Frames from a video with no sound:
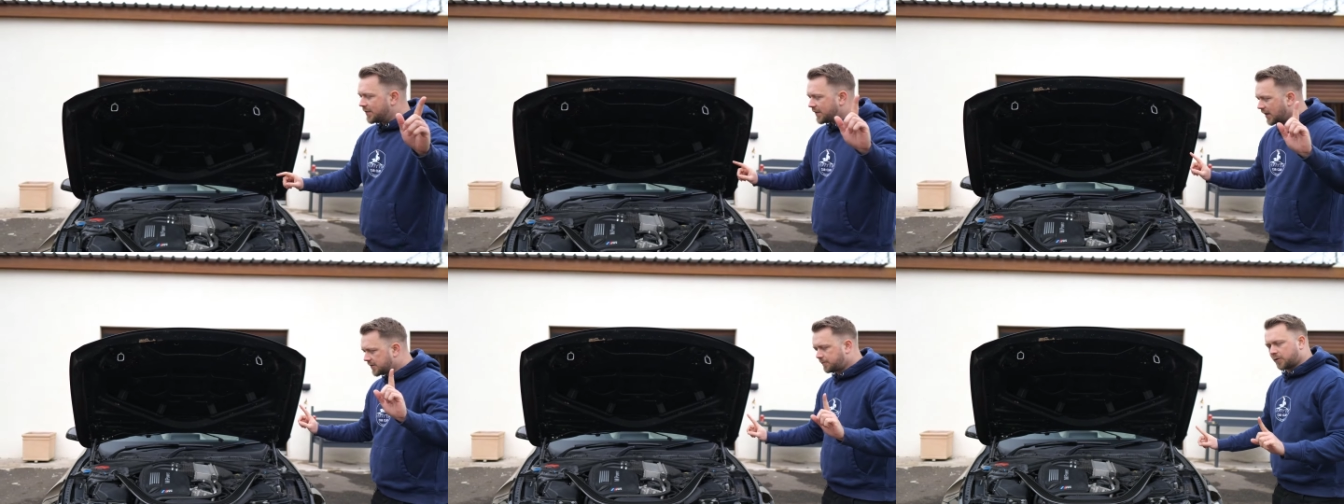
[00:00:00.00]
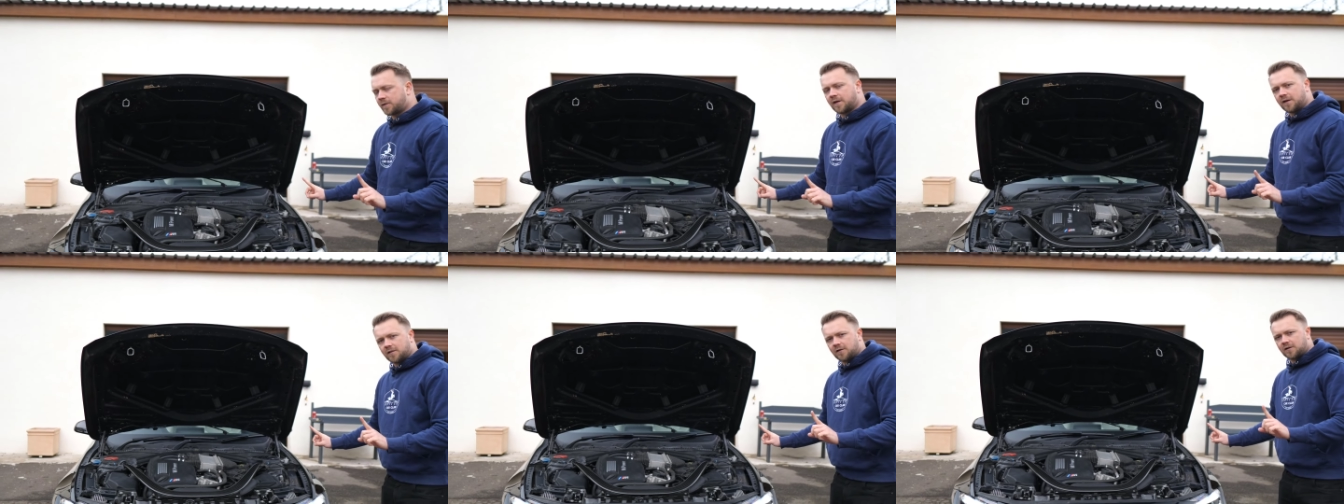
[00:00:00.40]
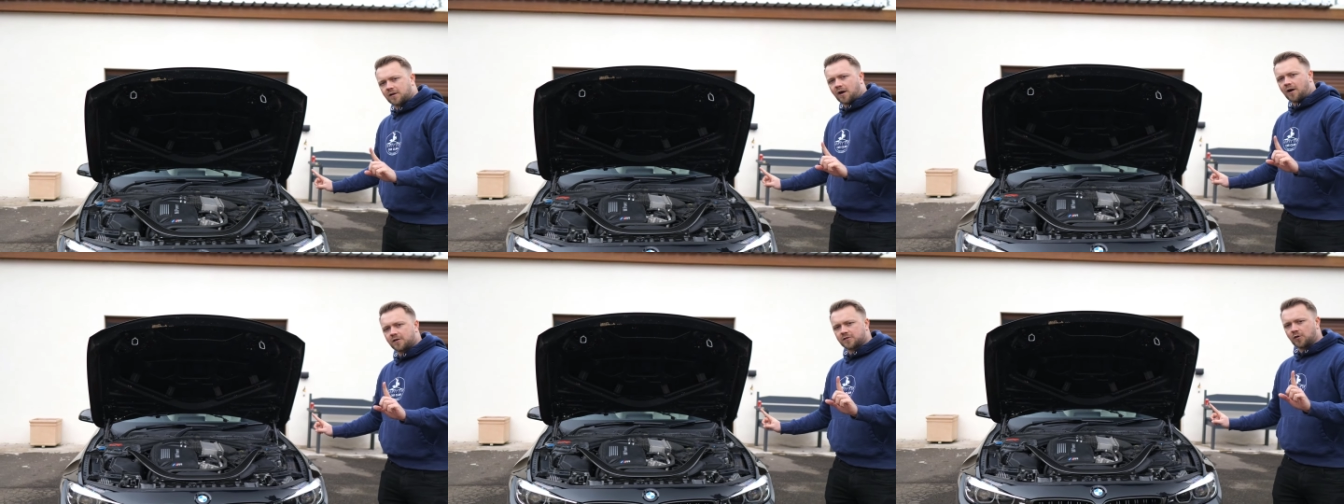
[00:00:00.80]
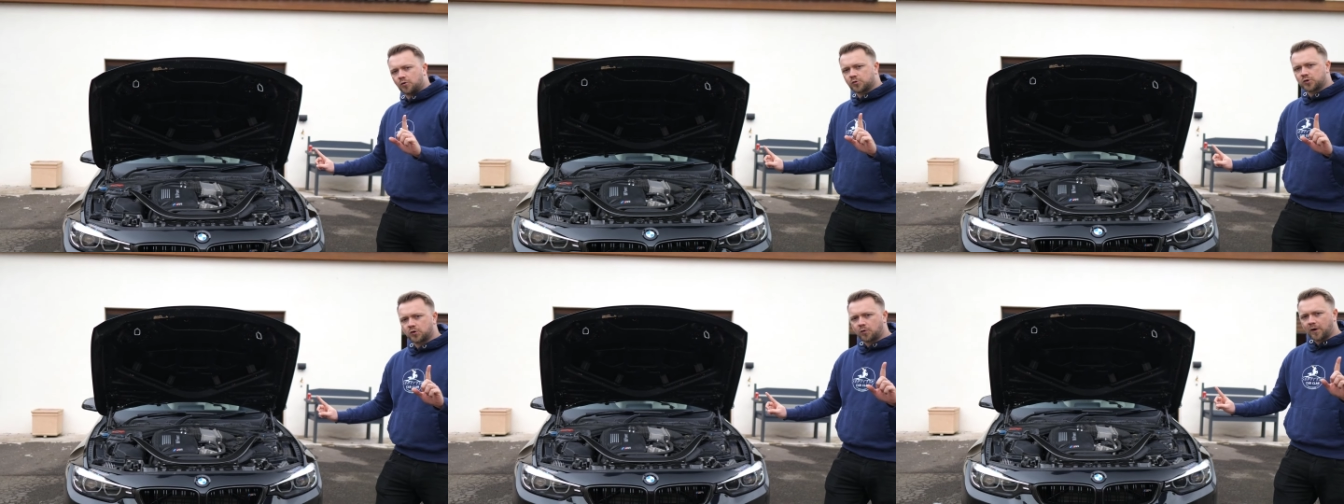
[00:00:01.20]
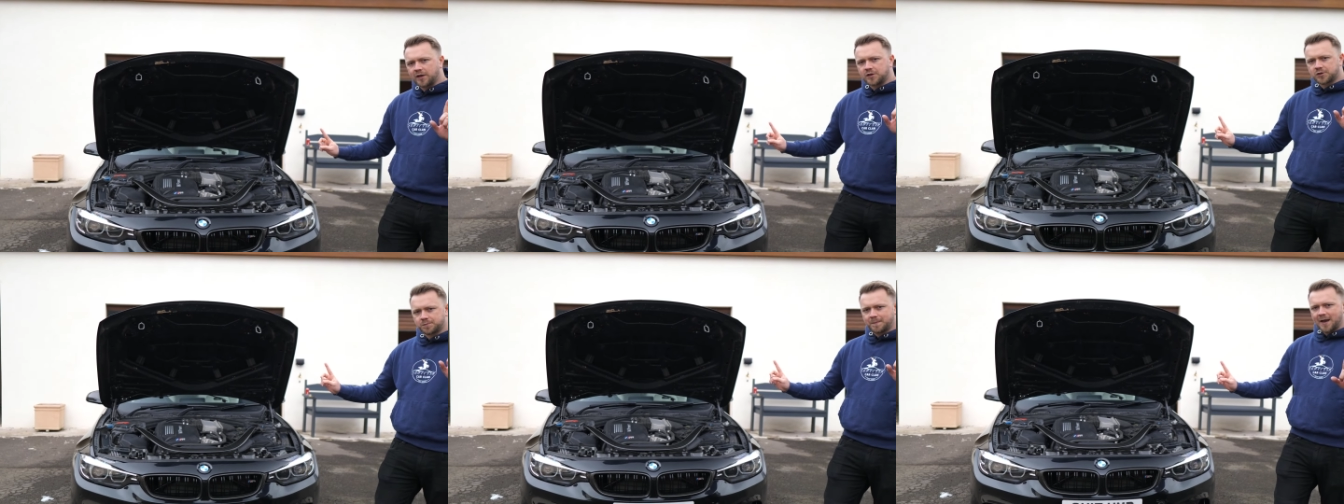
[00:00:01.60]
This particular car is also
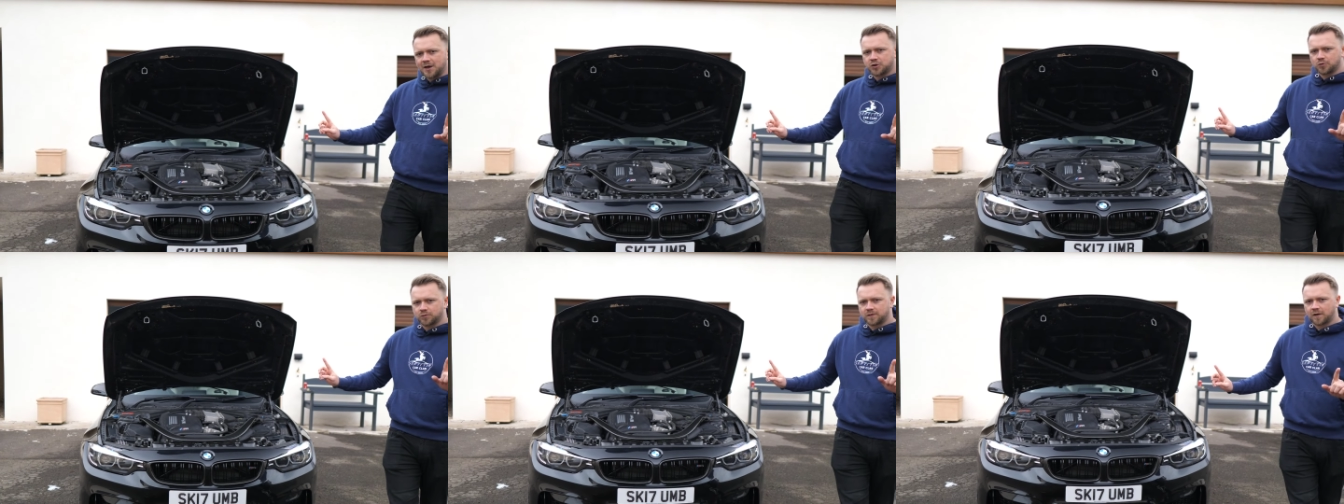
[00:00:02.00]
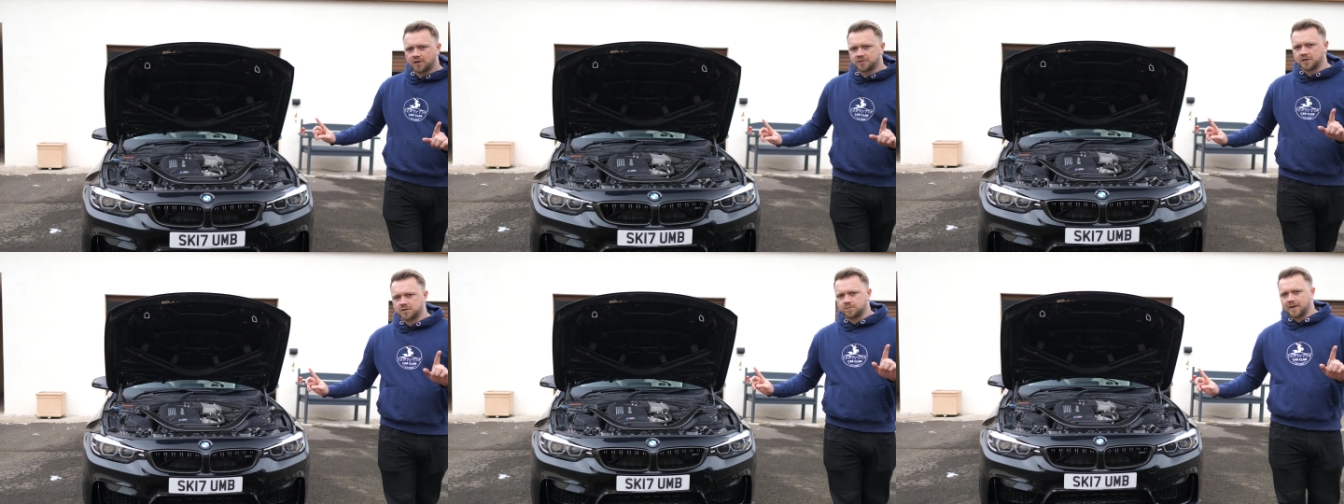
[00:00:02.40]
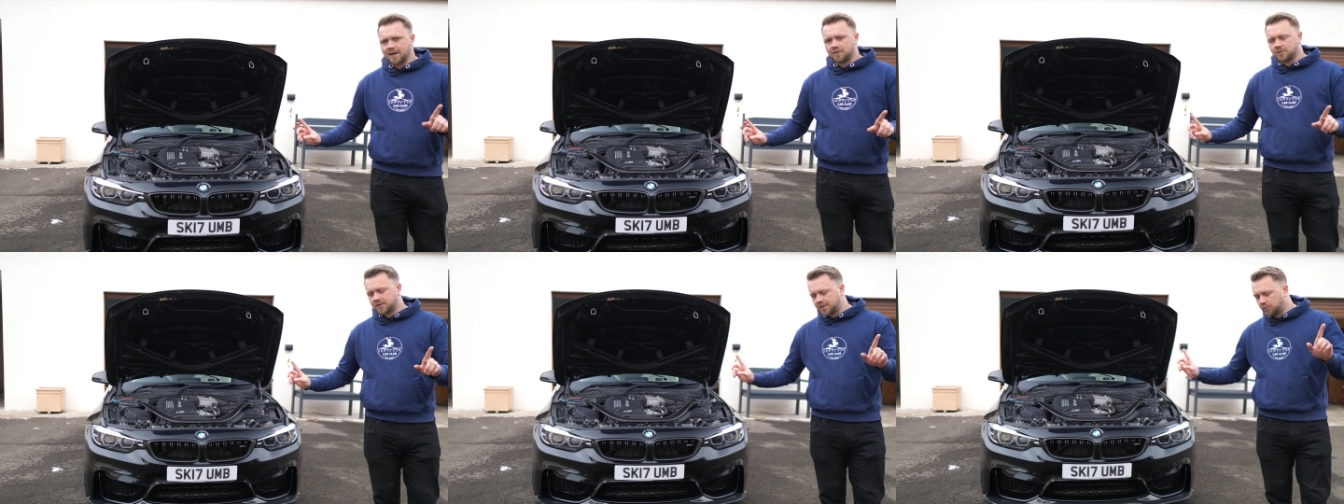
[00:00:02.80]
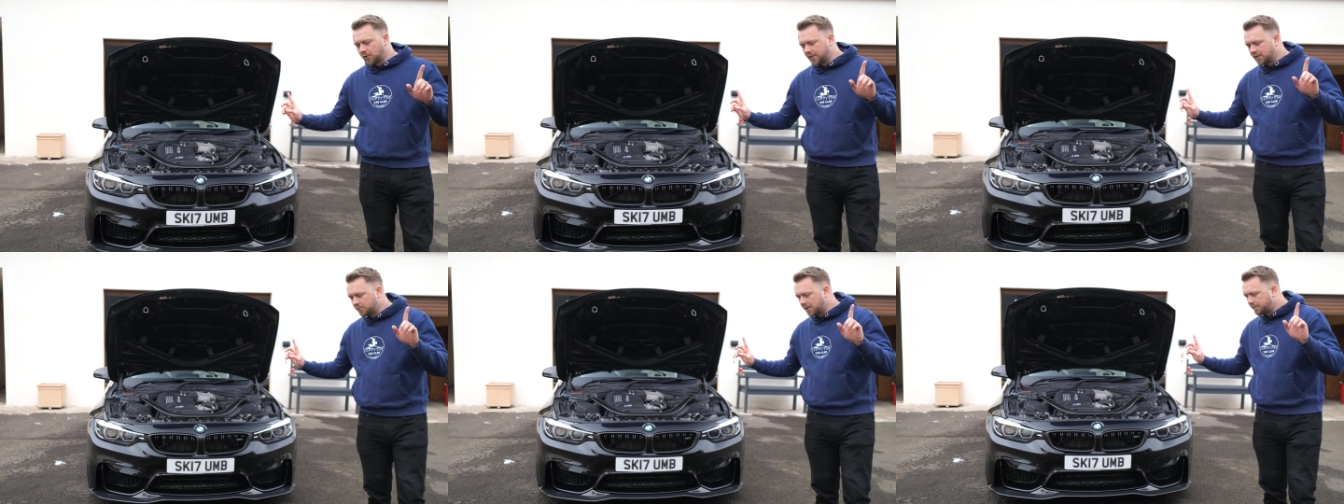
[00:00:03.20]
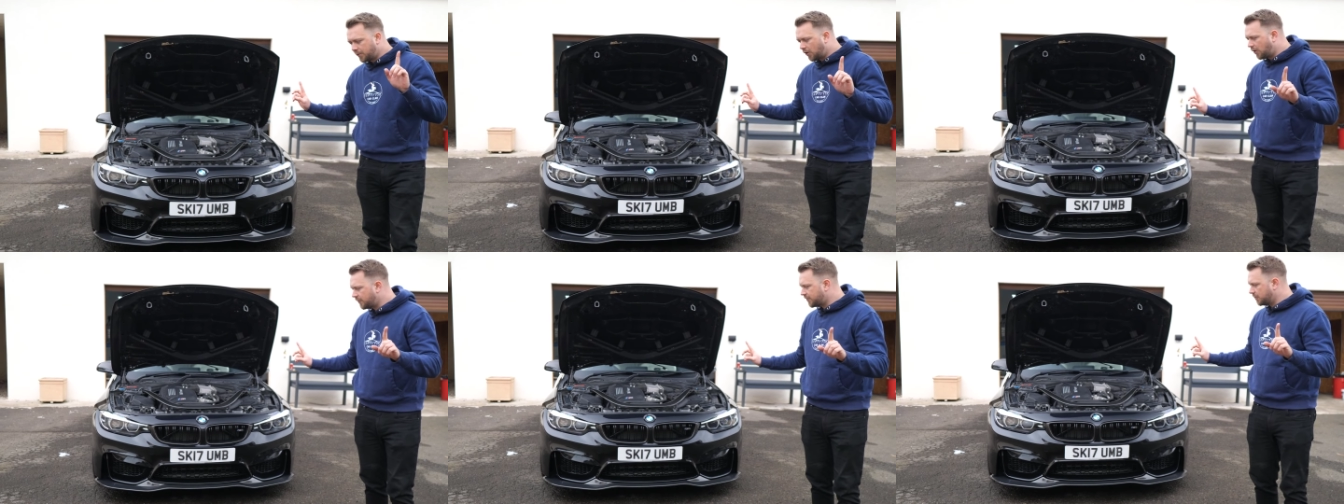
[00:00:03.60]
quite special to us as well. It's the one that we
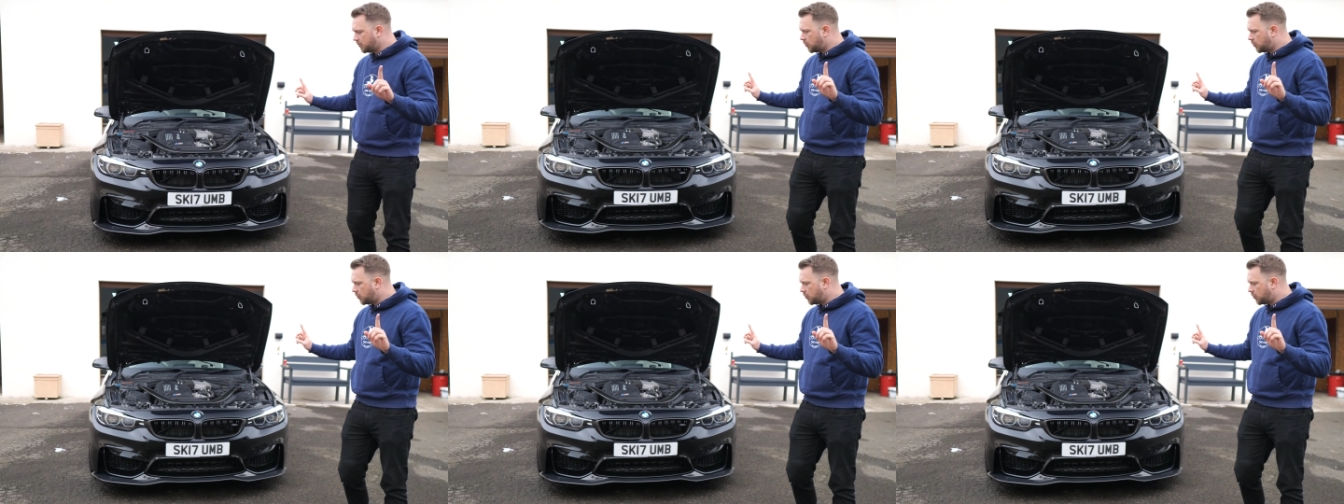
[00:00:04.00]
bought from